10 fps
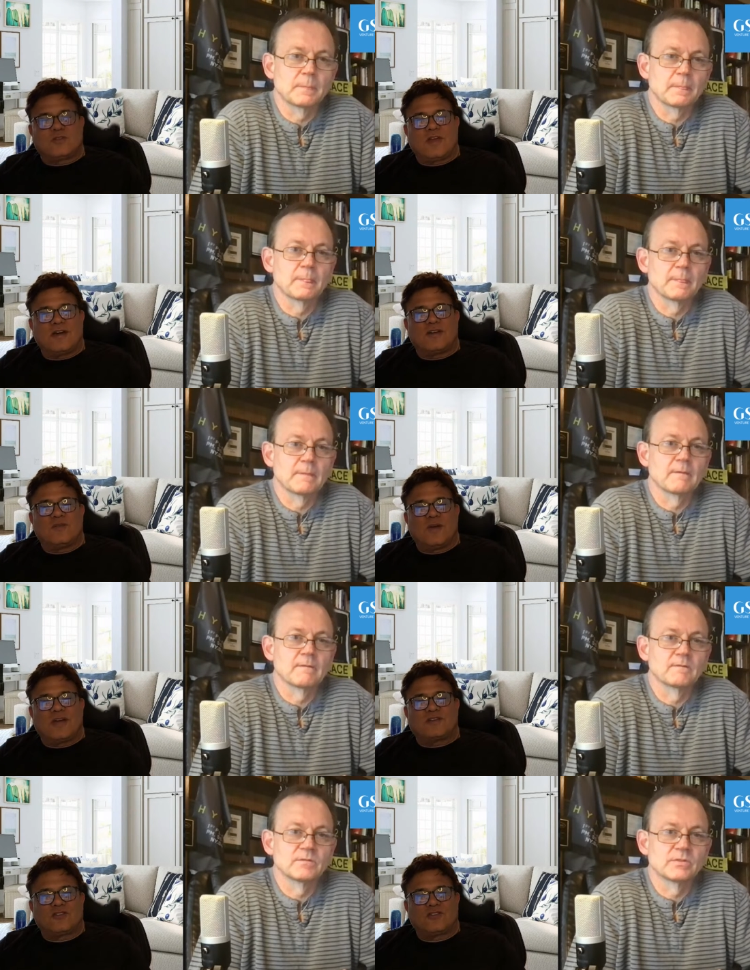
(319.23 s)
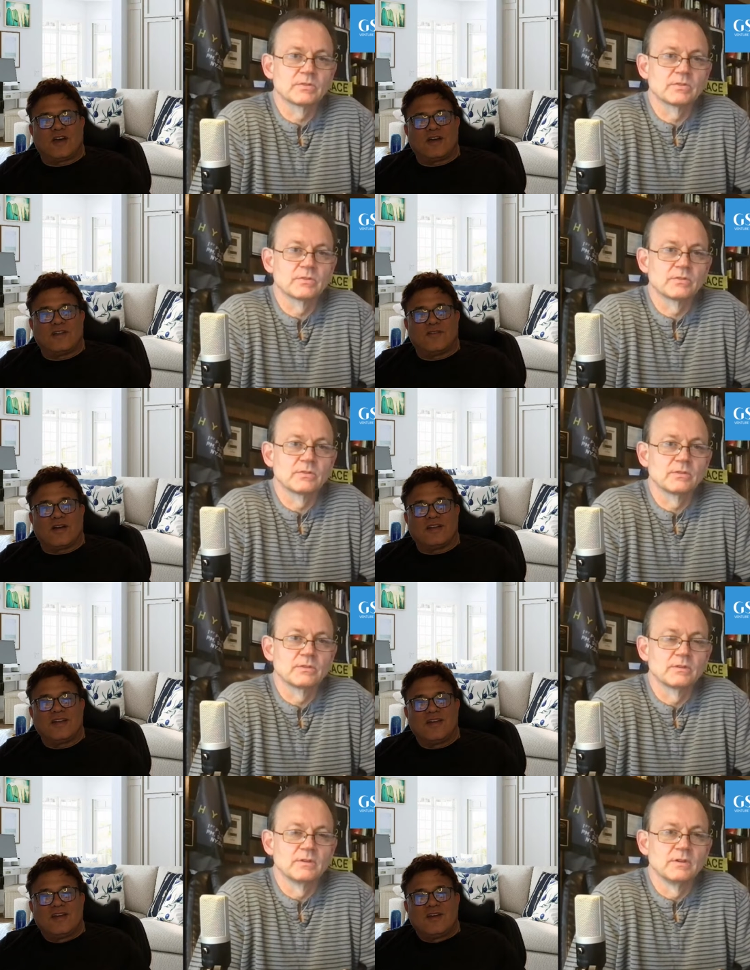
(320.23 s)
Speaker 1: town and mass society, right?
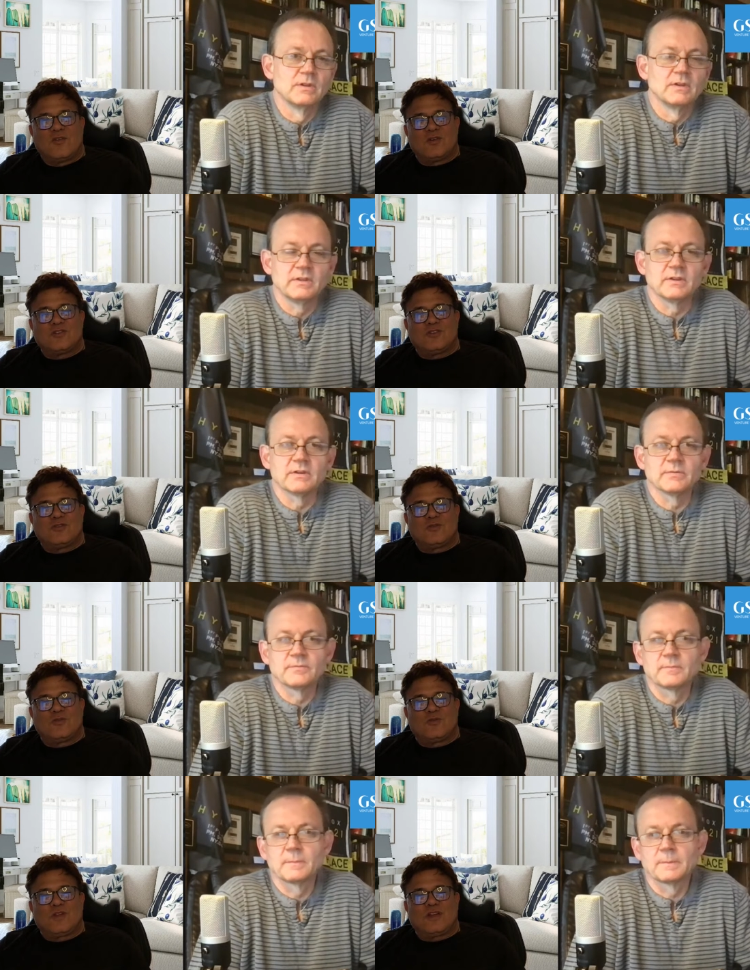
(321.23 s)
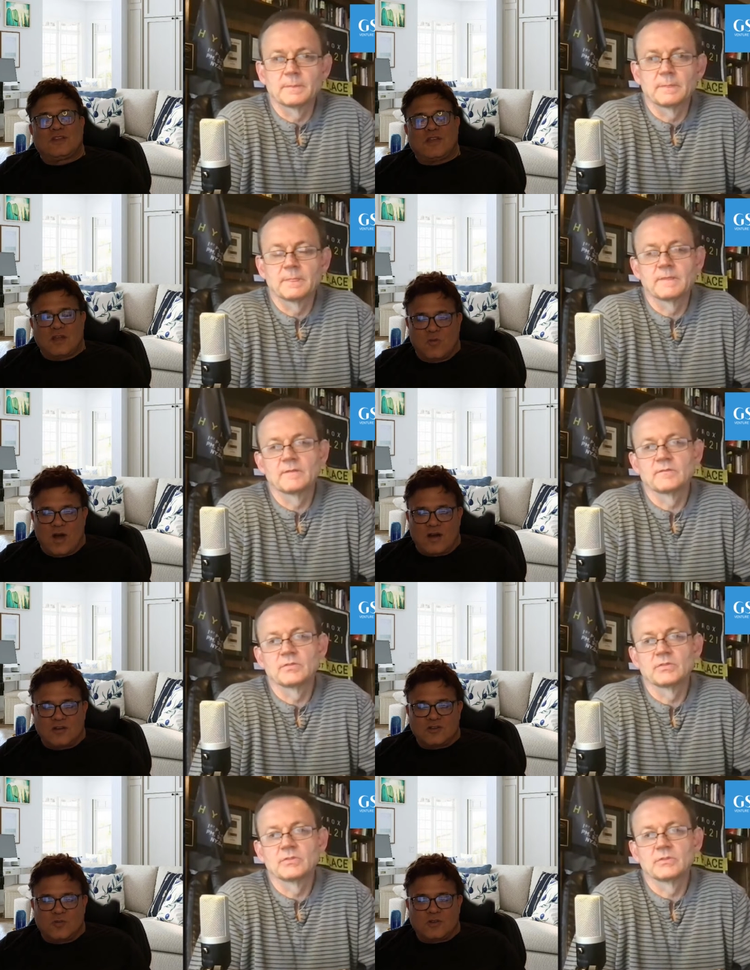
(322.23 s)
Was it? Yeah. Did it take a while
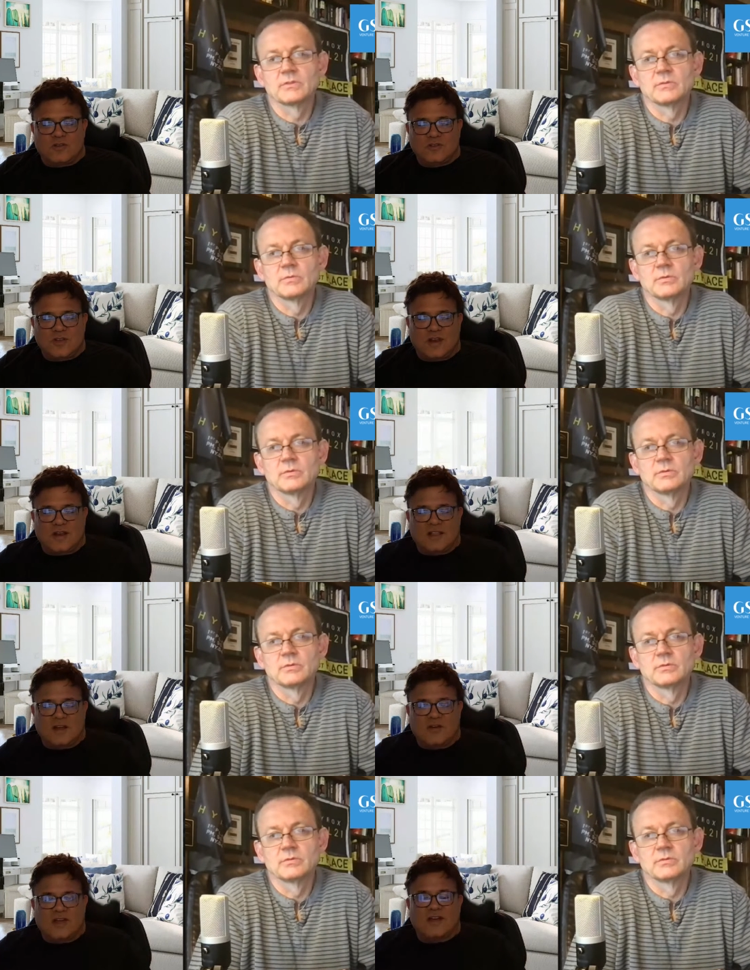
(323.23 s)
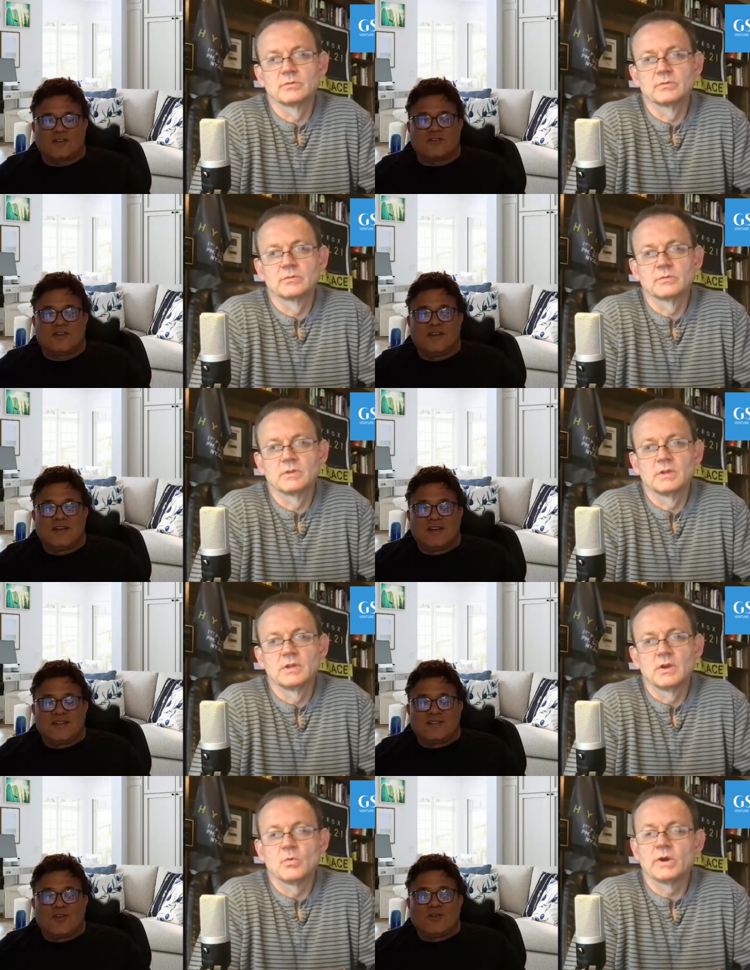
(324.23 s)
because you went to Santa Clara next?
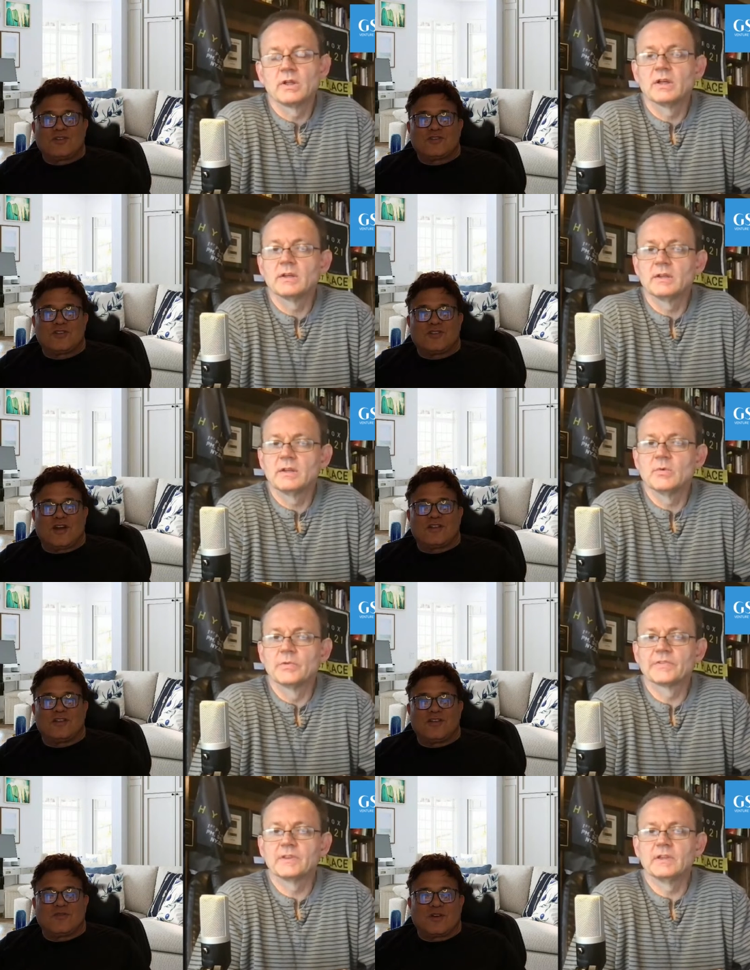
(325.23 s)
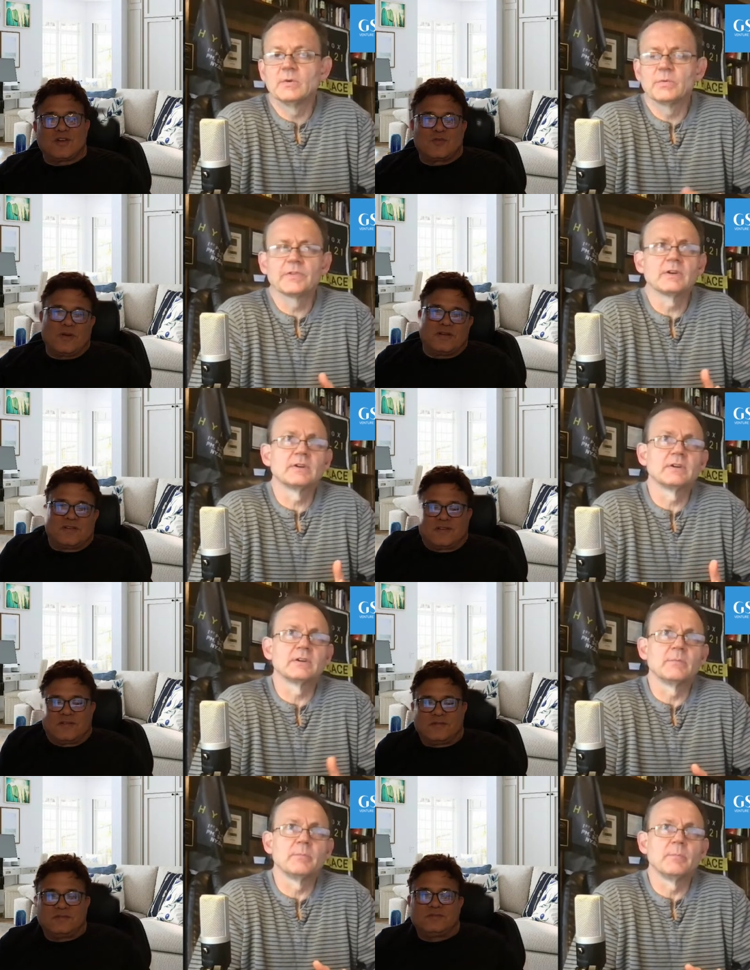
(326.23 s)
So
Speaker 2: well, it
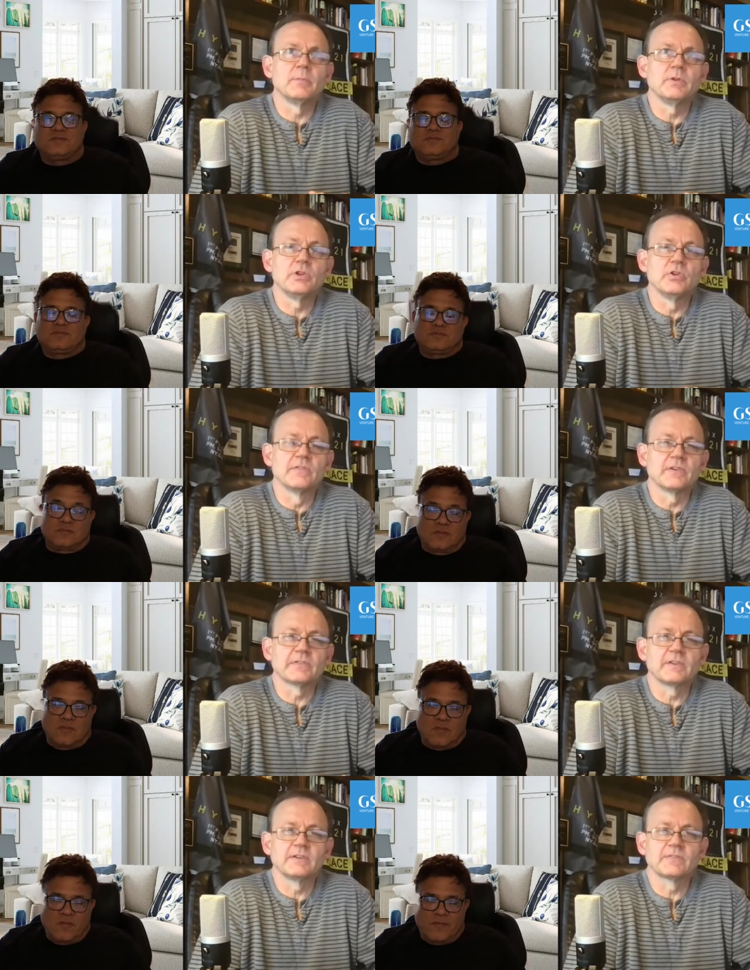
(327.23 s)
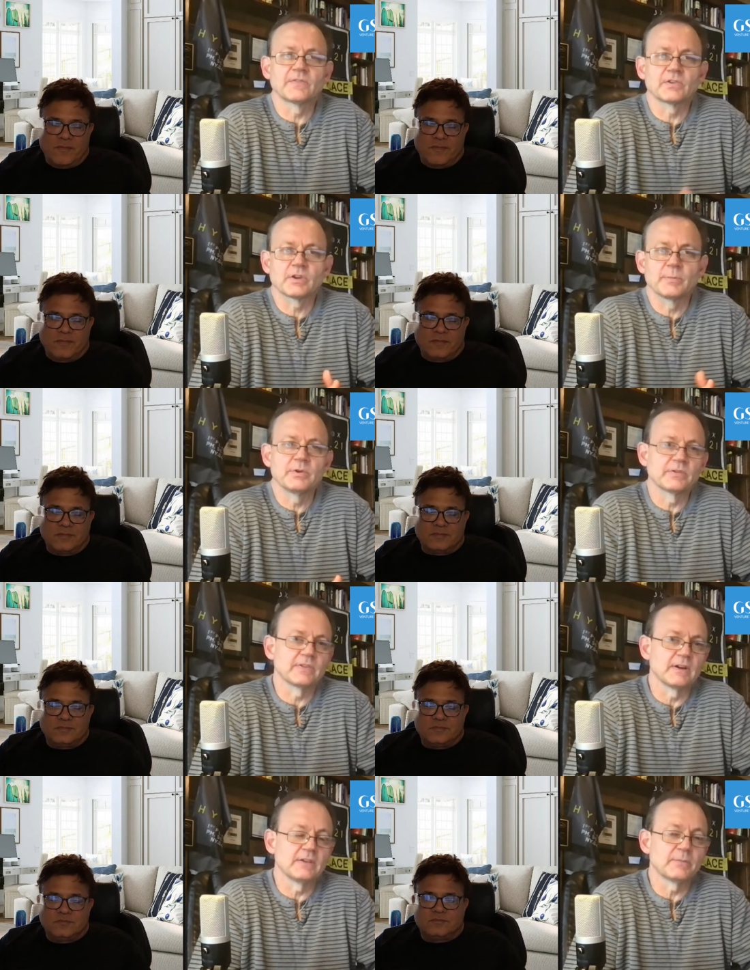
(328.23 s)
was universities for computer
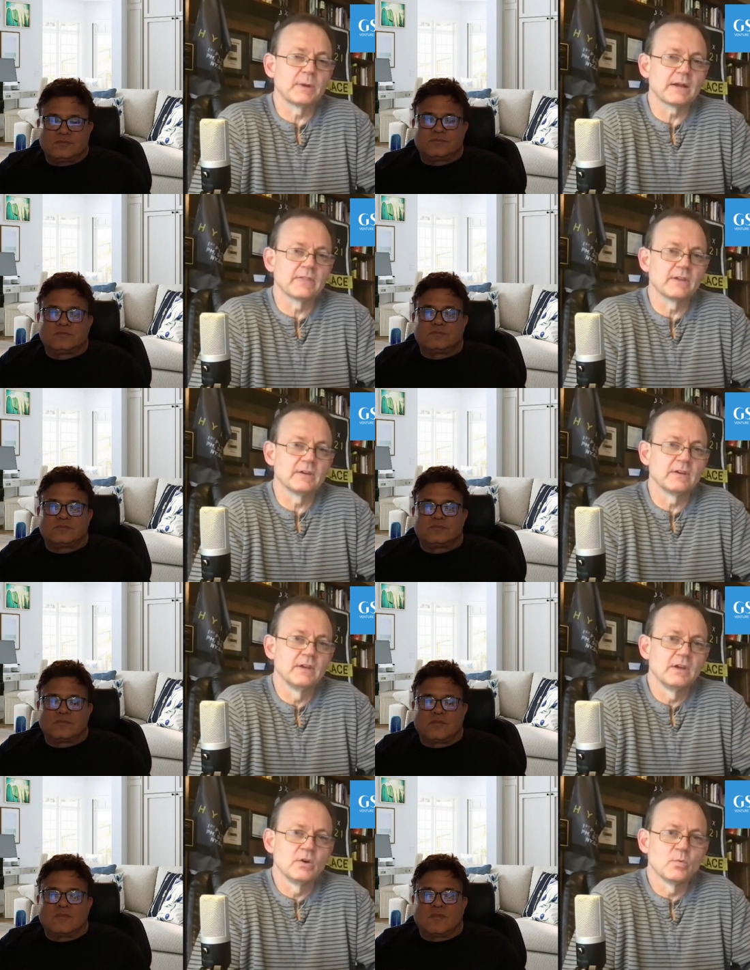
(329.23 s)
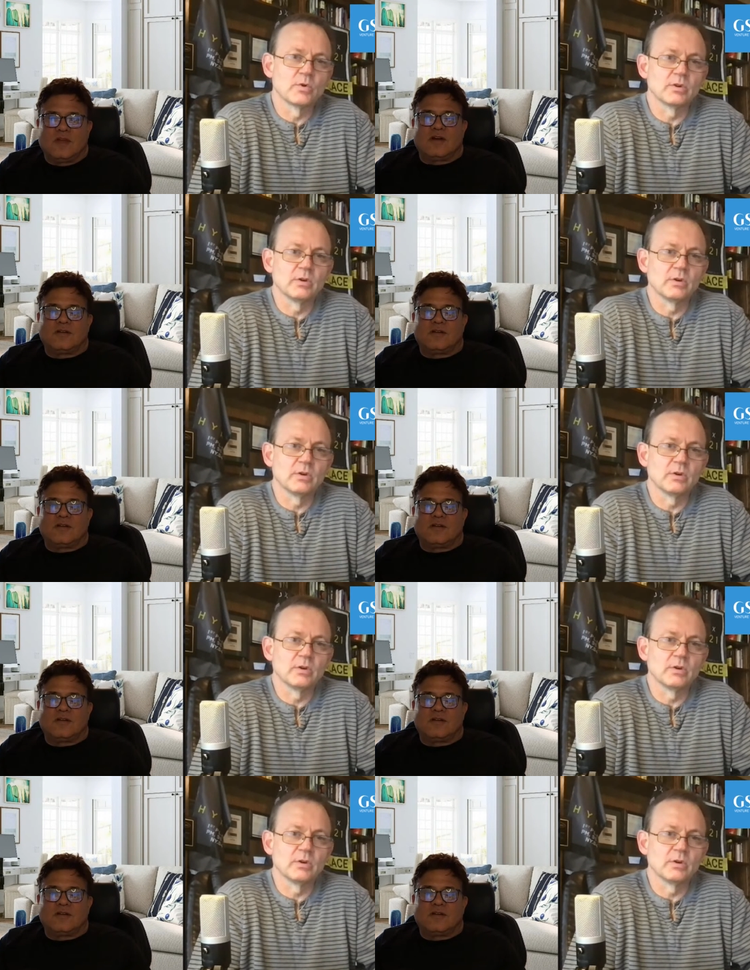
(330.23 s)
science back then.
Speaker 1: Yeah,